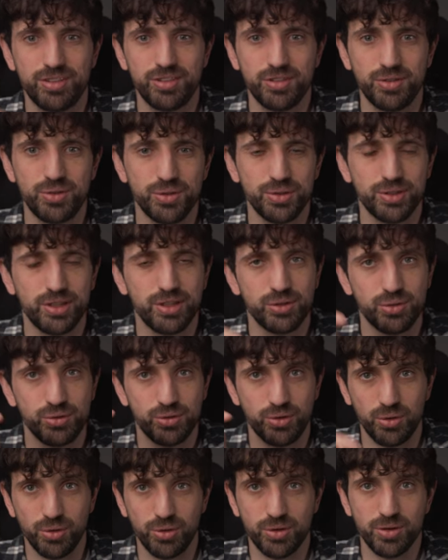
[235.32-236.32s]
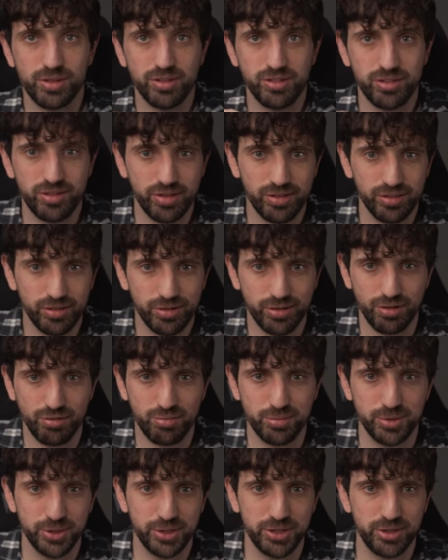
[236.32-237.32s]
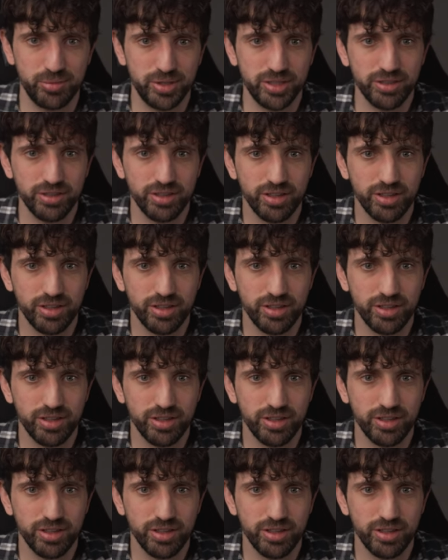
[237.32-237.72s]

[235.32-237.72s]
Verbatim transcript: to connect to the local instance of MongoDB.